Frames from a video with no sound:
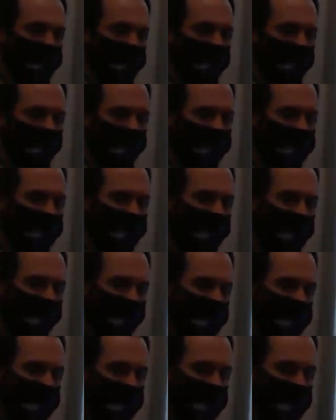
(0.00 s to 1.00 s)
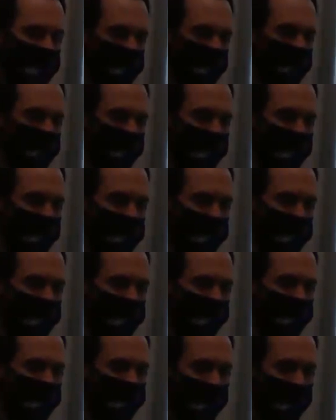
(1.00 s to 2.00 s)
What comment could you make
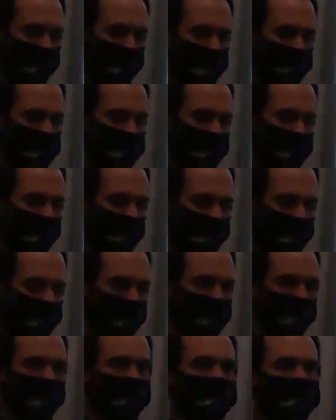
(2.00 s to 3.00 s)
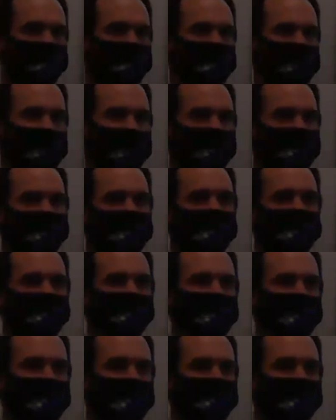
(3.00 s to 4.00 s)
that would be humble rather than
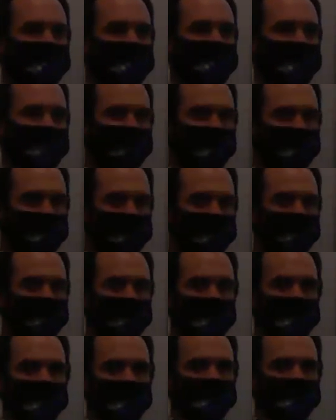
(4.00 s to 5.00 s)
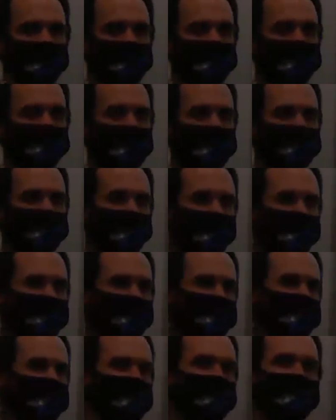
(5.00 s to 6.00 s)
being proud? So you just won
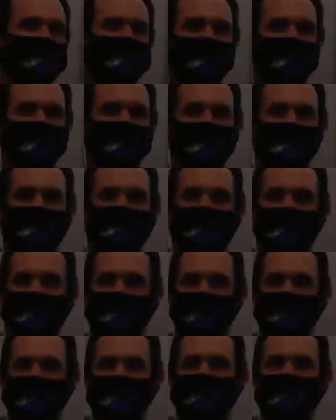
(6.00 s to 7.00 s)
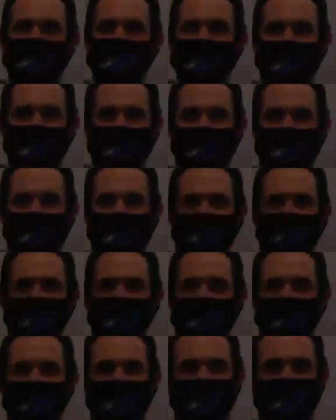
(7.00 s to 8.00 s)
this. We'll just even make it
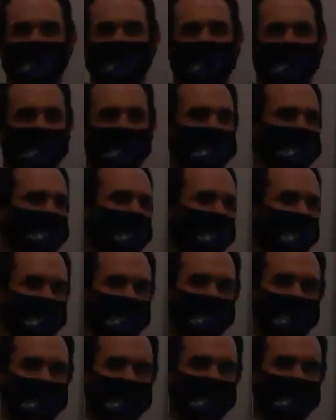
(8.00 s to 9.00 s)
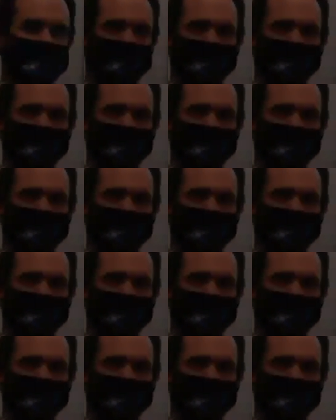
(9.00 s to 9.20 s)
the school spelling bee, and